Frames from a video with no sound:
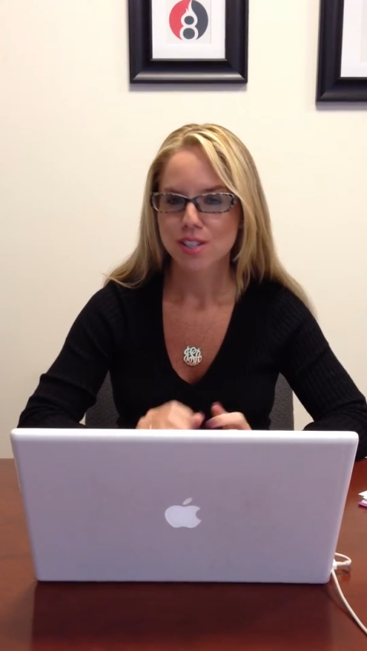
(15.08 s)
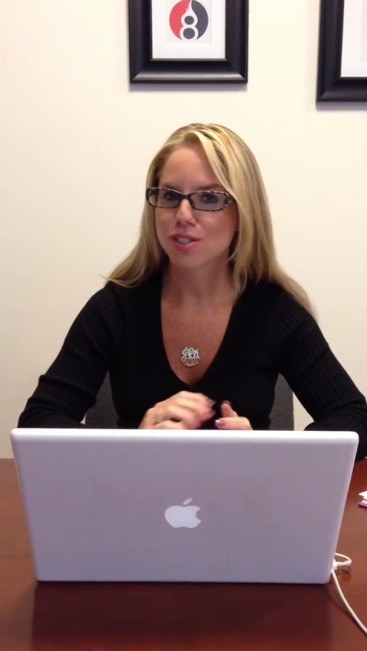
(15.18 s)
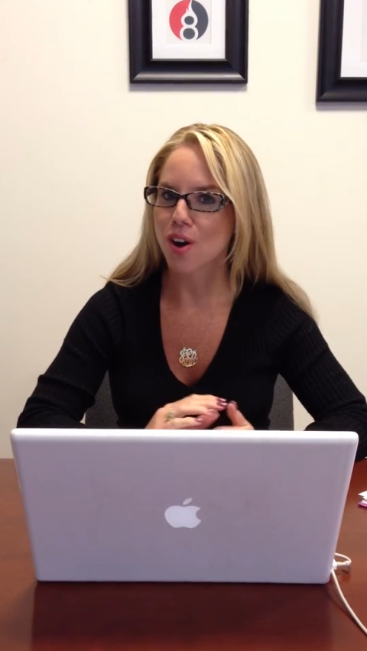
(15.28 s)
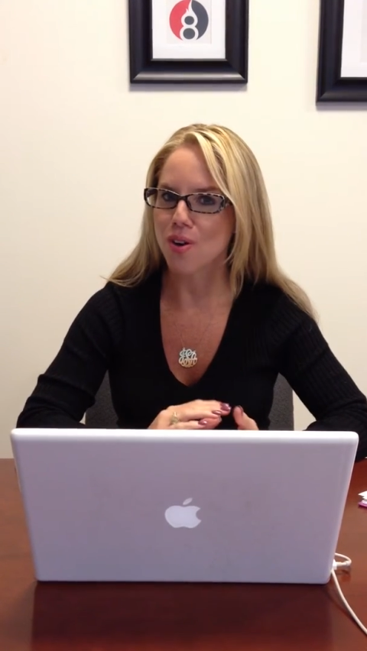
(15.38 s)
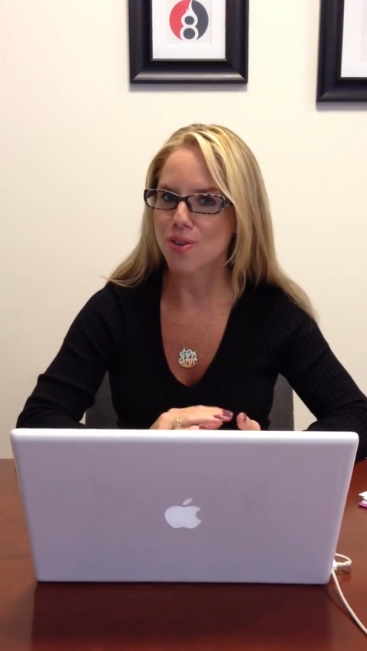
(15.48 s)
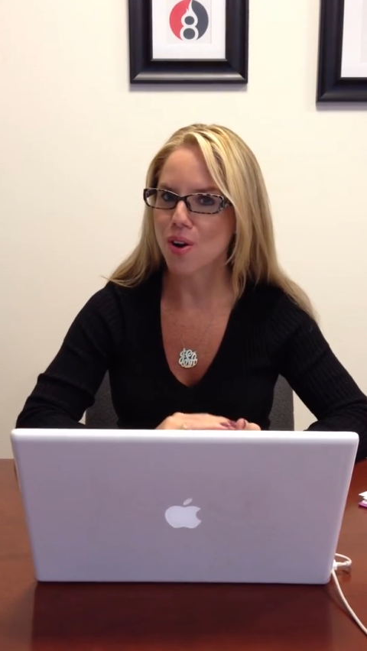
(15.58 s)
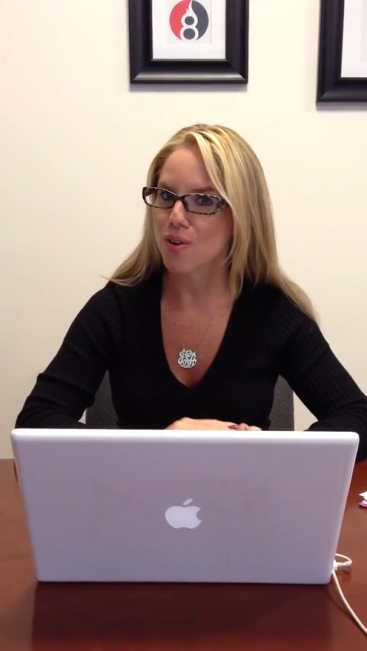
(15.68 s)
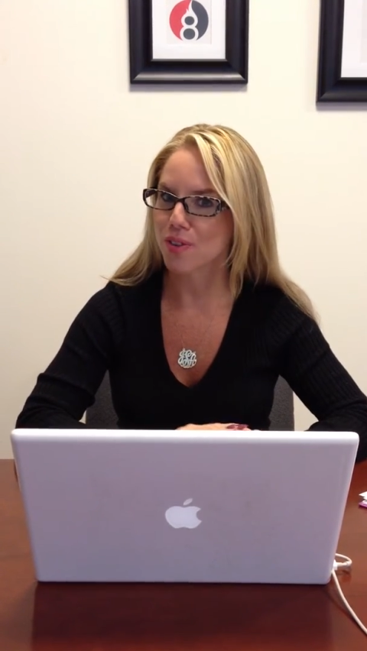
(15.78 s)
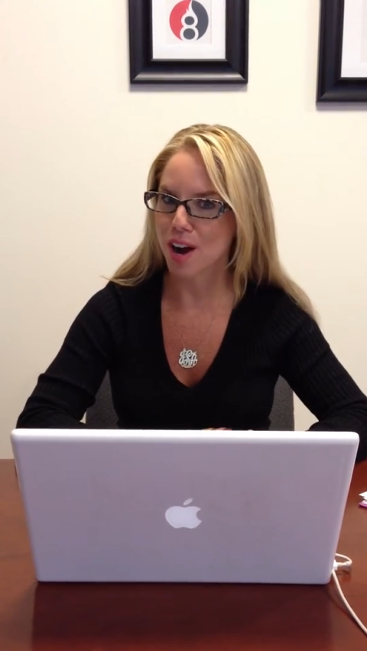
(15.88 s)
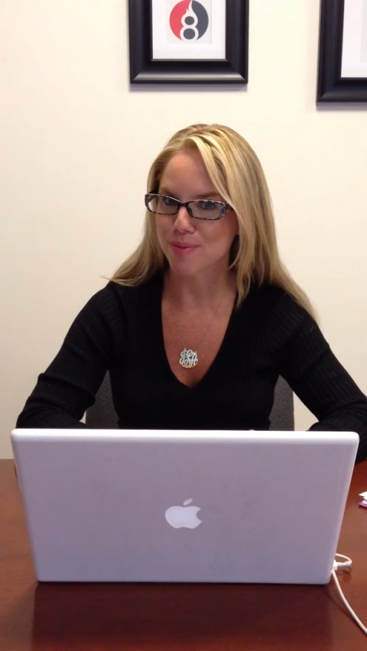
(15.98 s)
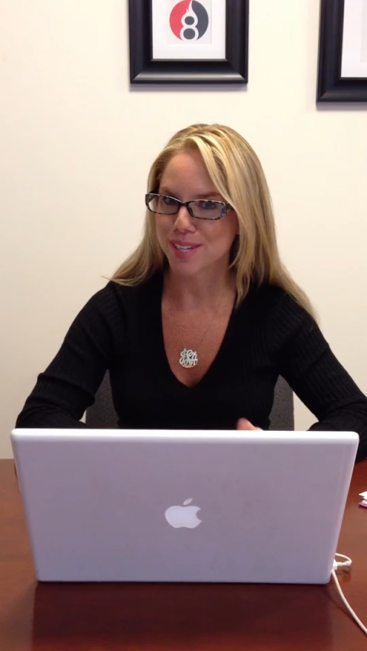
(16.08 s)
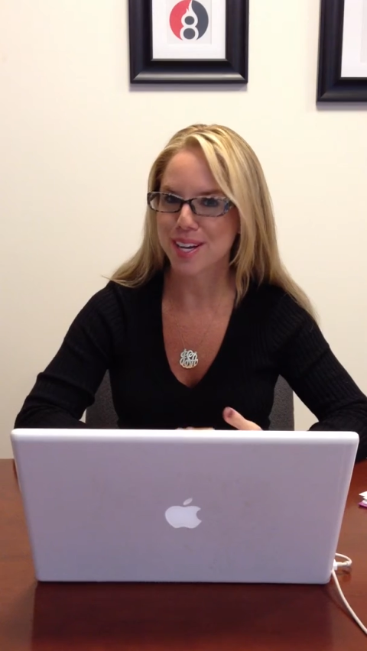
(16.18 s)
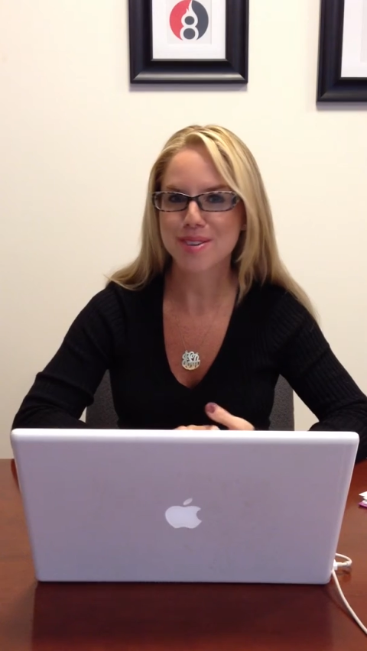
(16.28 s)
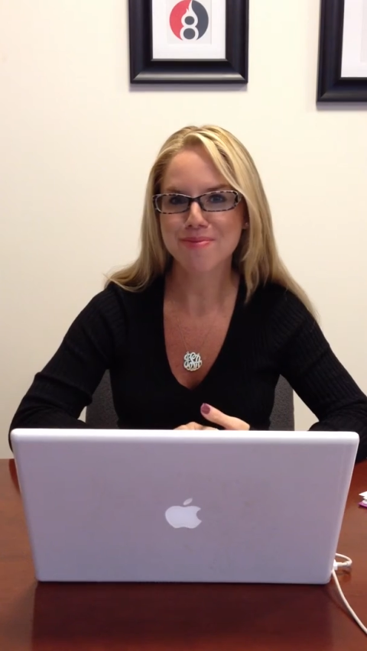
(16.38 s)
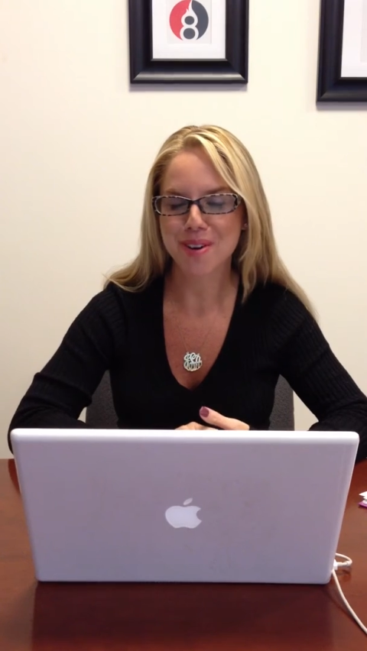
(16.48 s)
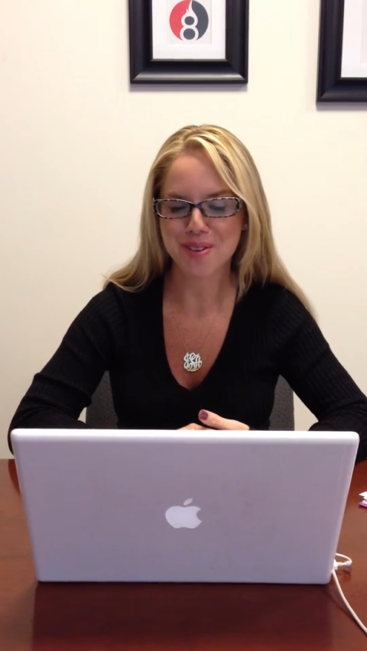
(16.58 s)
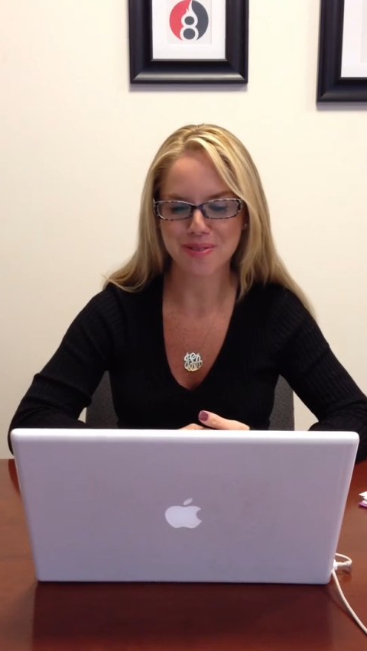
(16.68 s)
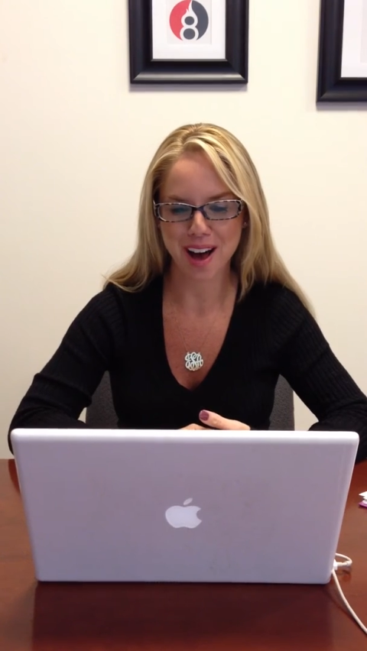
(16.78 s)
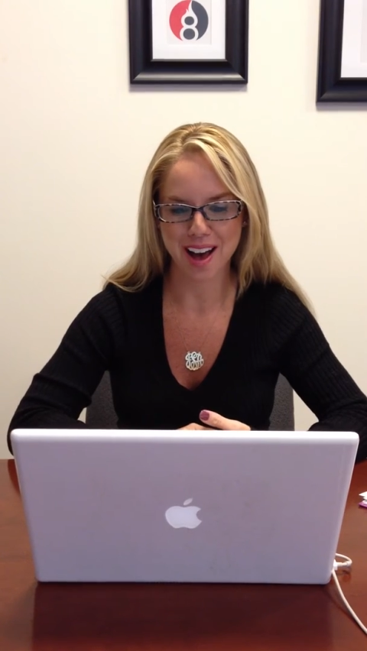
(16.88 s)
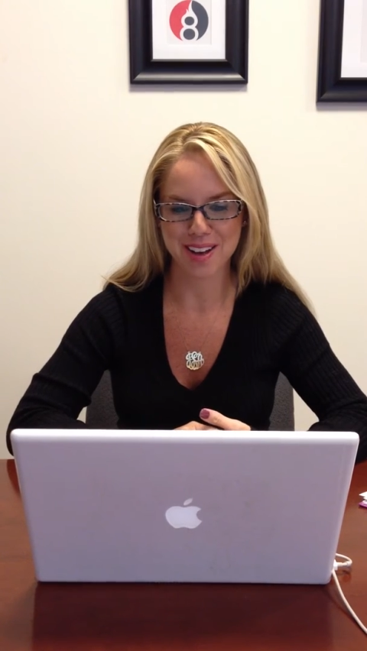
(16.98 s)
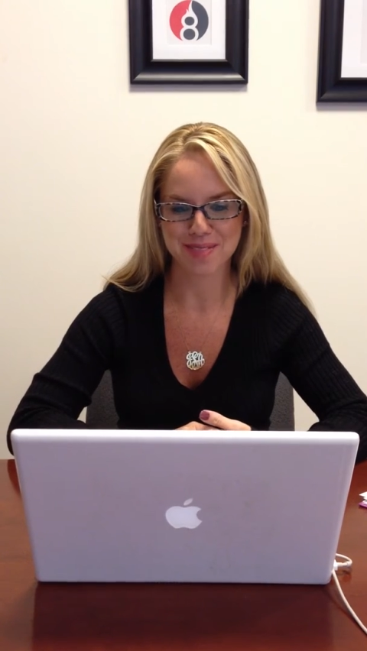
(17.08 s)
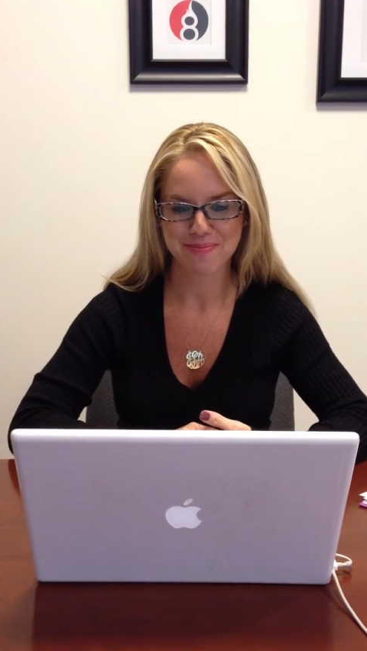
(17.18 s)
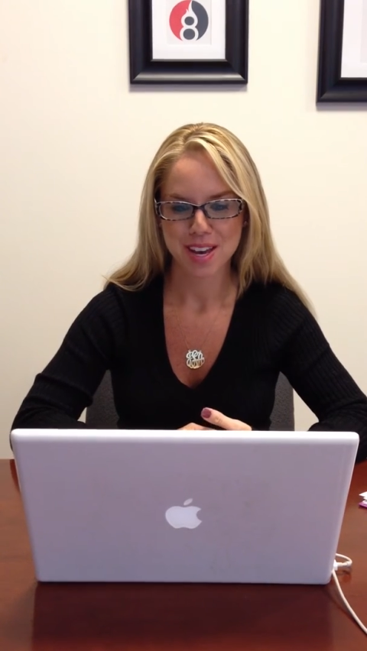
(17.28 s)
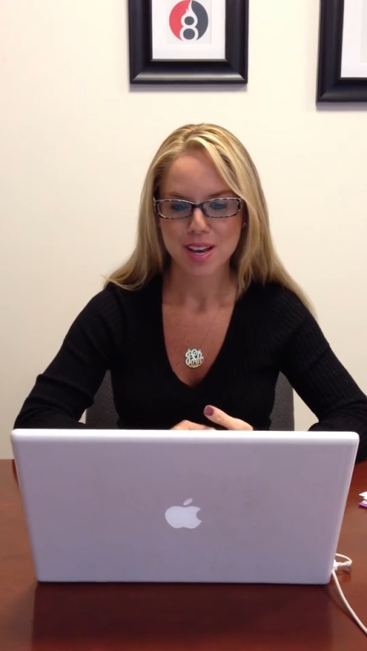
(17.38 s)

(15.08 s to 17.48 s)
Don't over-update your profile.